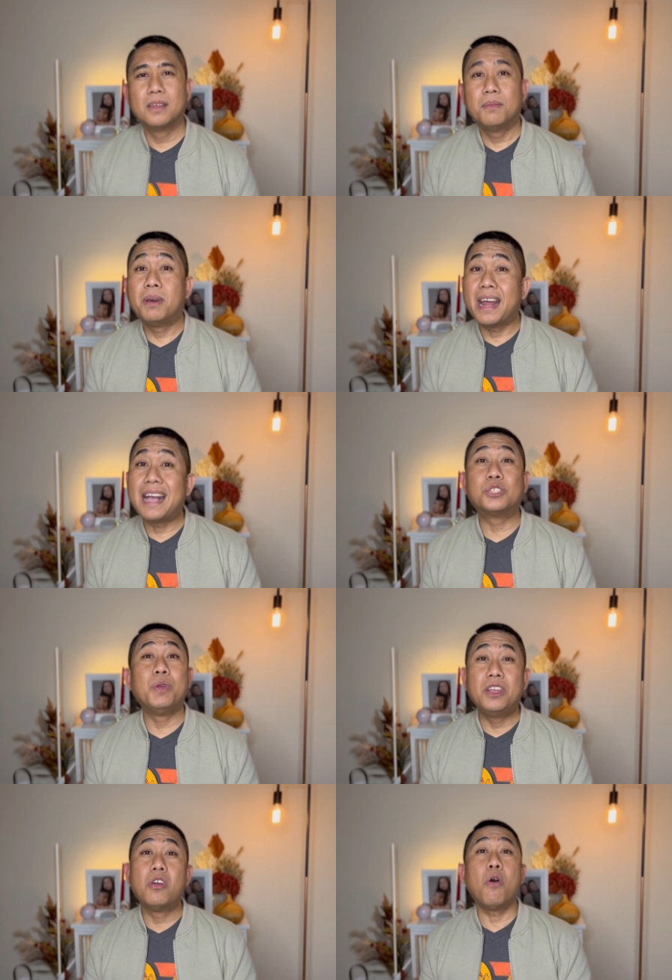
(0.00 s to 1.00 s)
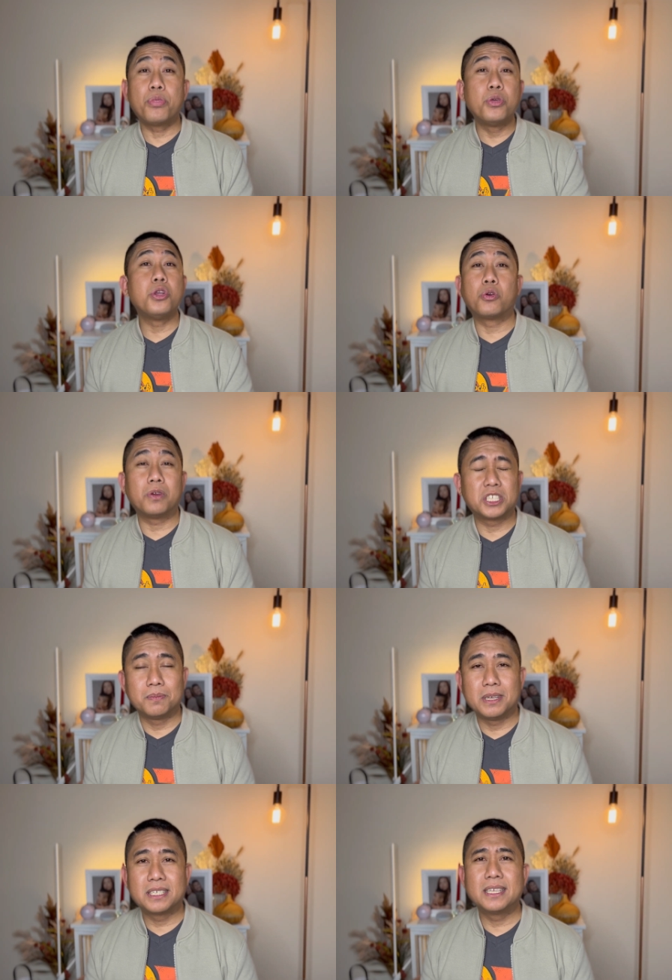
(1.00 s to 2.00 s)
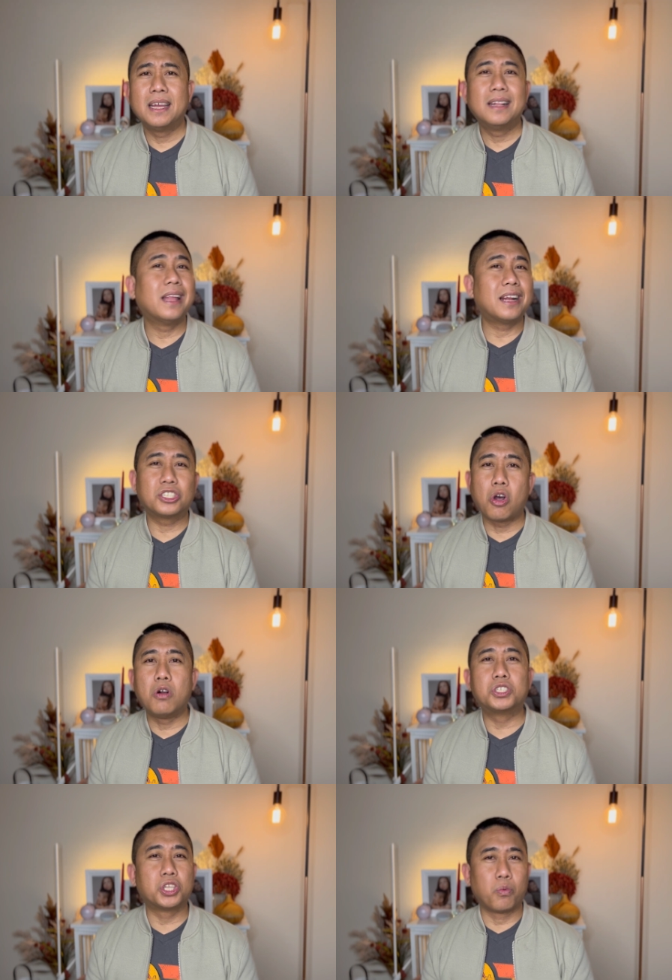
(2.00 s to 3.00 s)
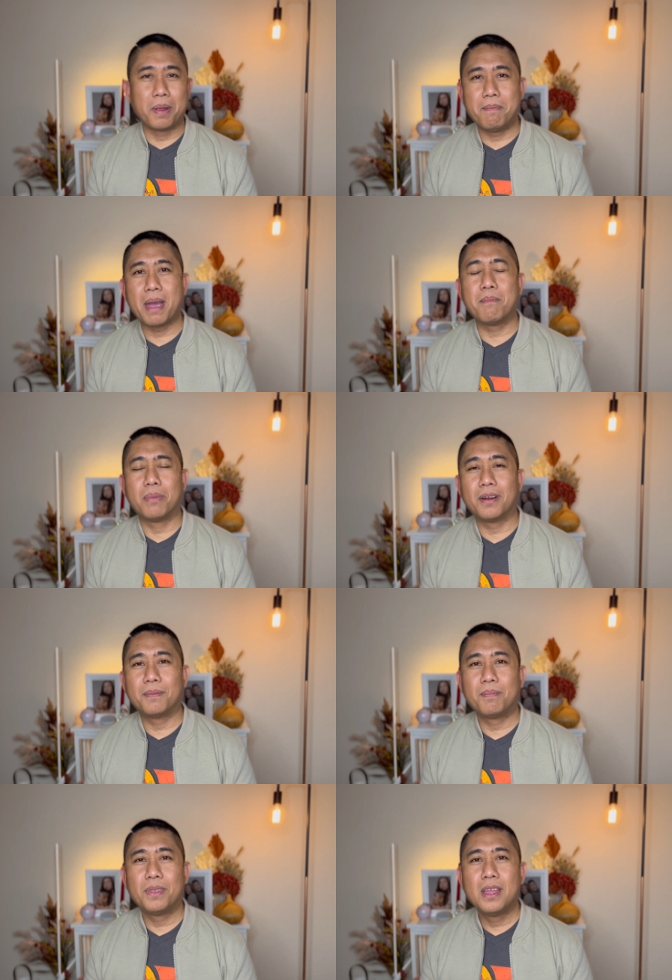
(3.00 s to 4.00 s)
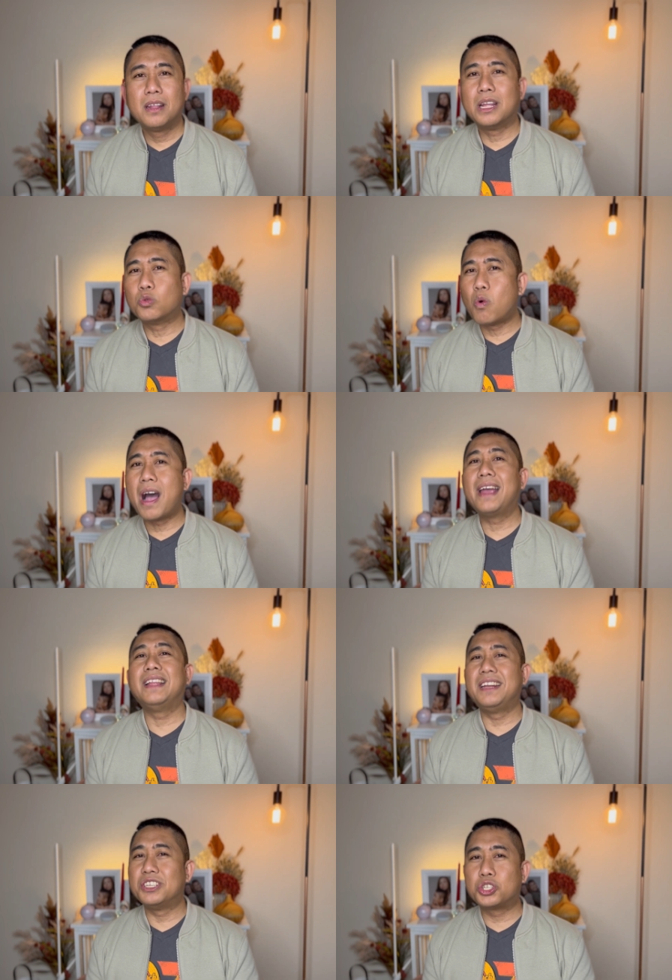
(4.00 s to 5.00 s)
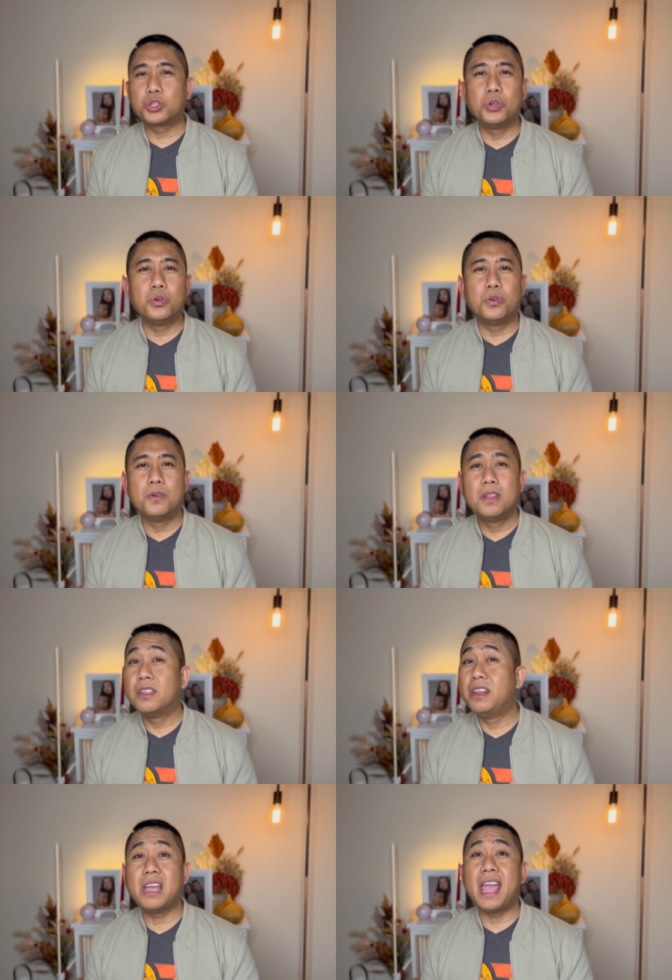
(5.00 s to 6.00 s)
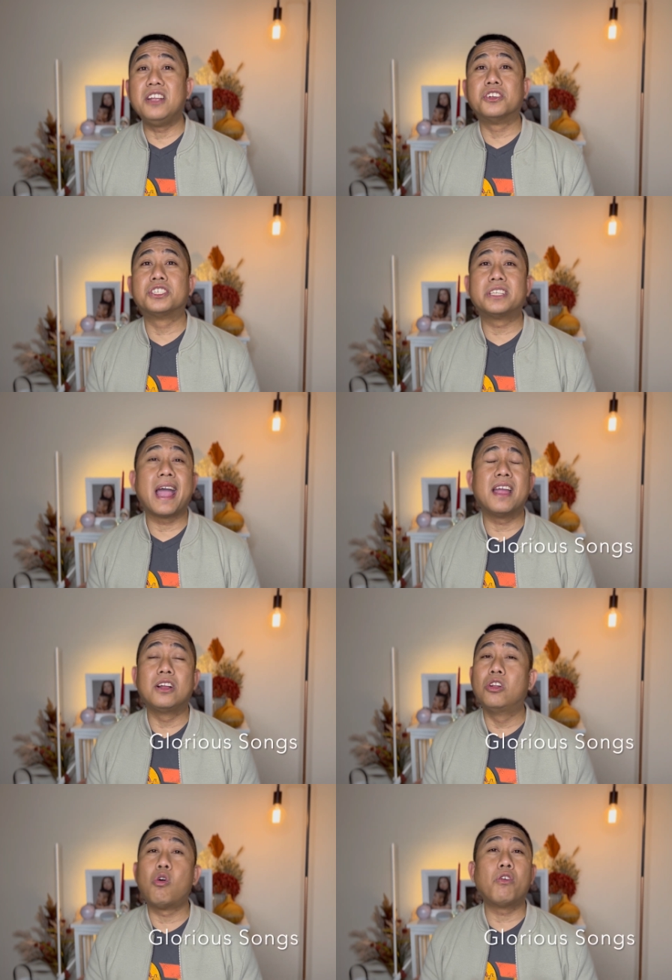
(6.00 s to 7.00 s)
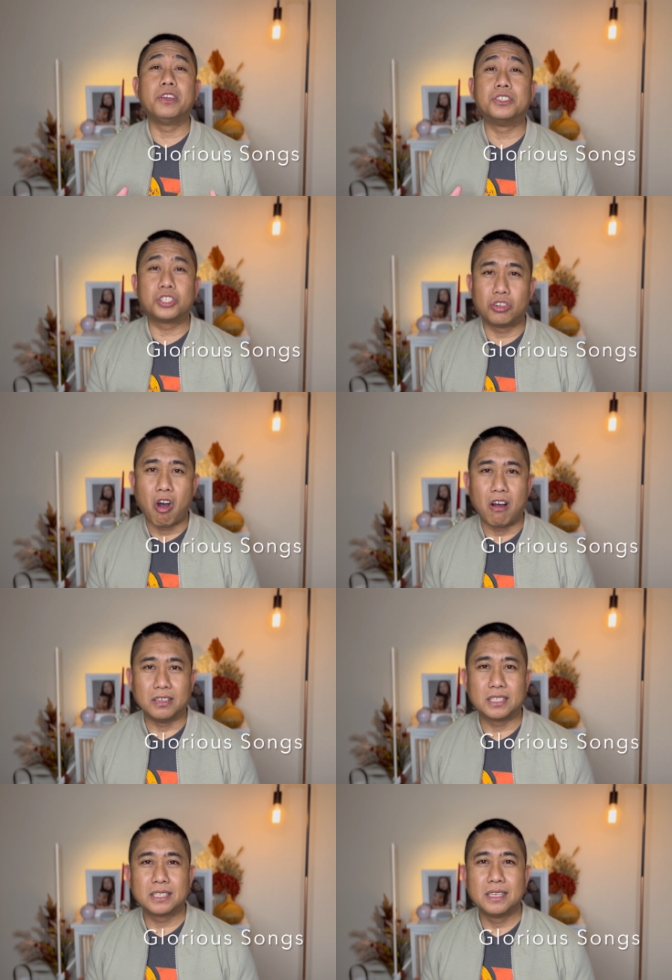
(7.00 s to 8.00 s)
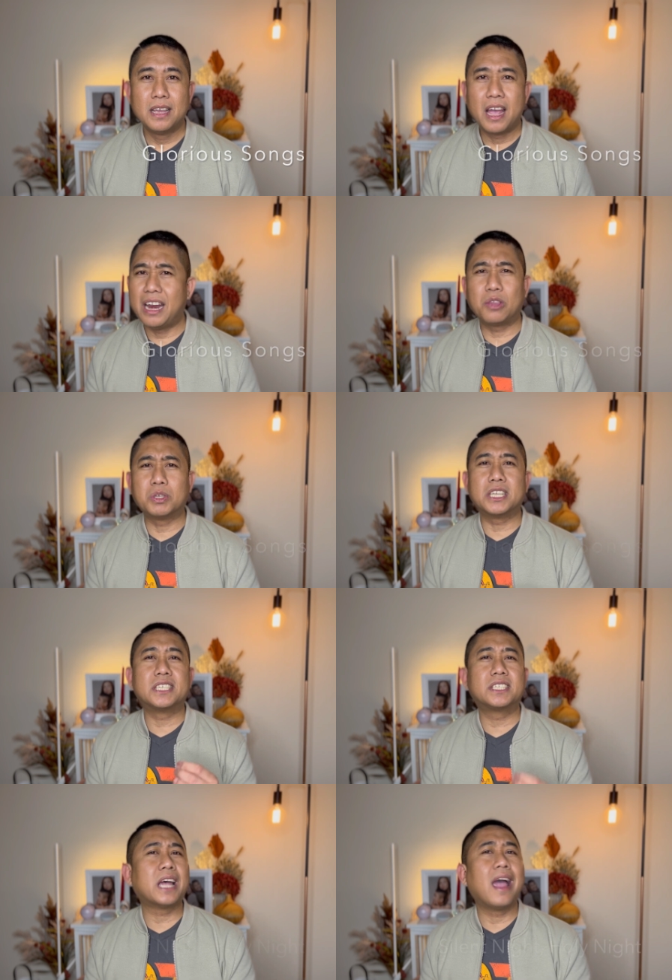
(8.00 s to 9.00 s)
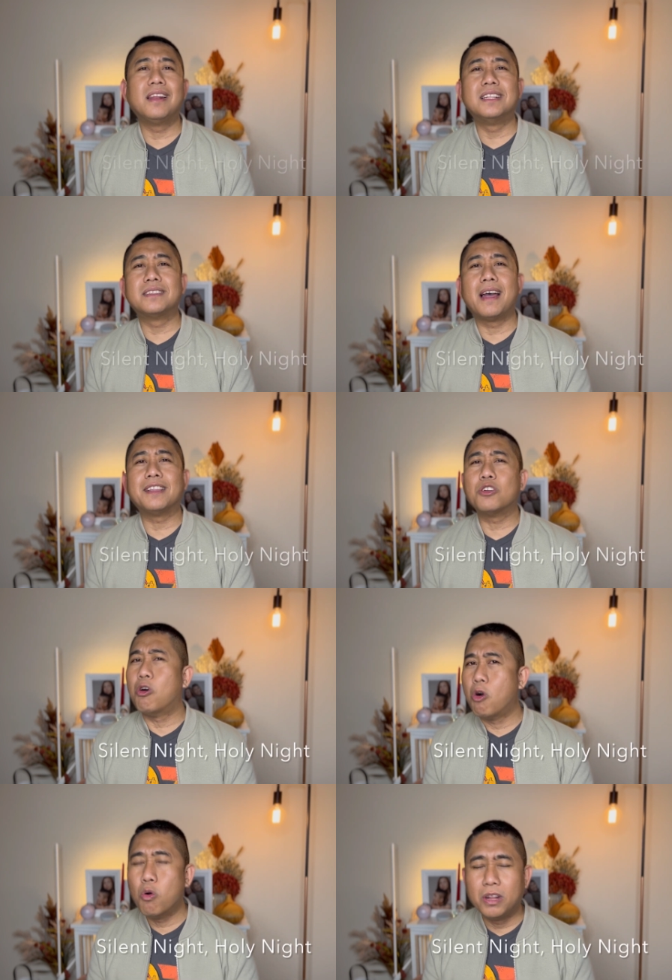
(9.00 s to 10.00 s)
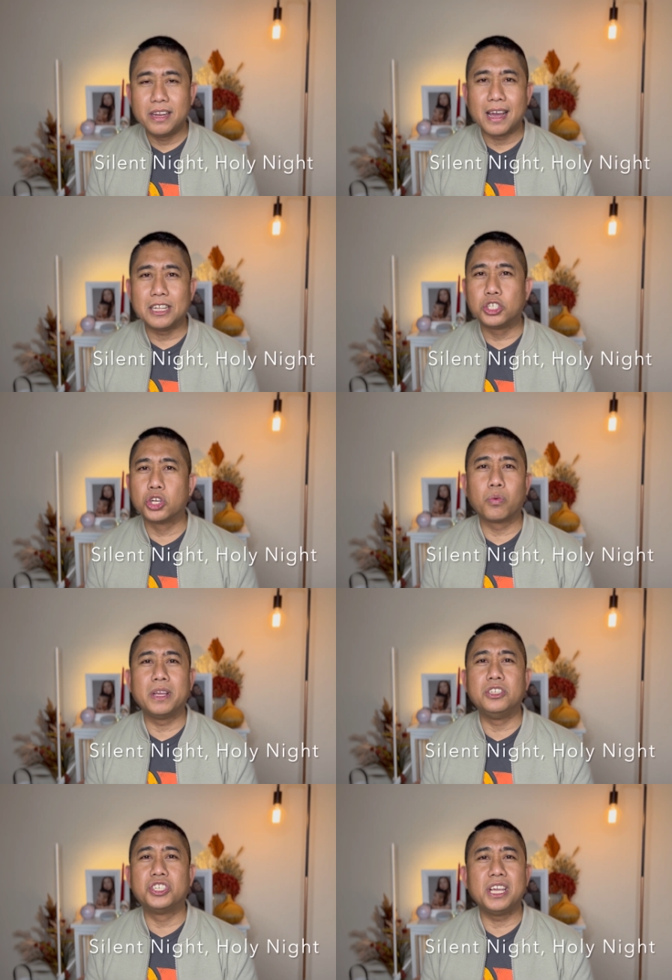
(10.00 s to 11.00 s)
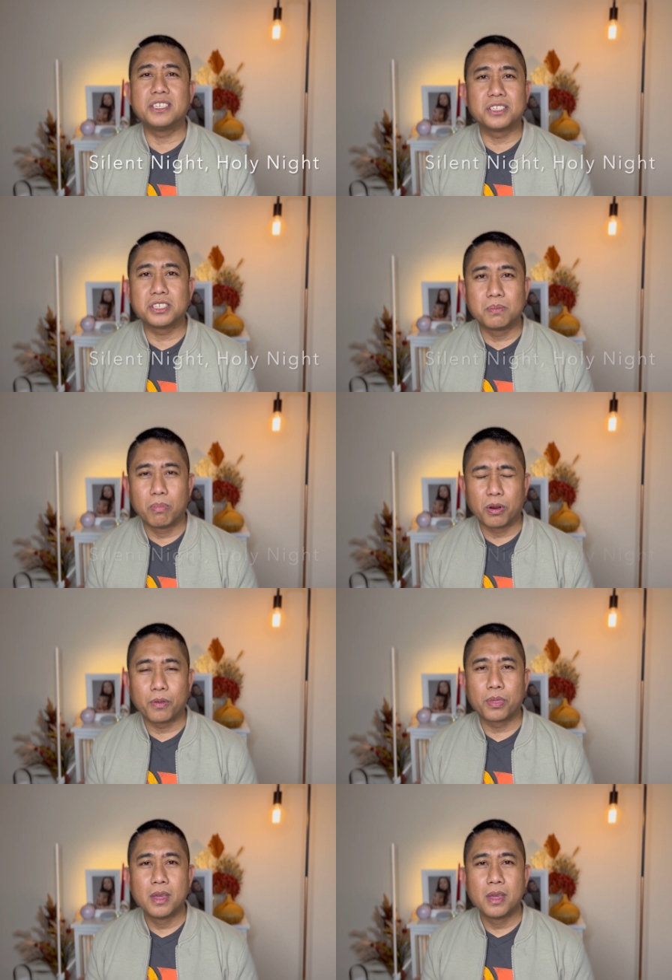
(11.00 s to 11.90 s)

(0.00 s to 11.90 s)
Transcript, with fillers: But as we go through Christmas, let us also remember that while it is true that the angels sang glorious songs, and it was a silent night, holy night during Jesus' birth,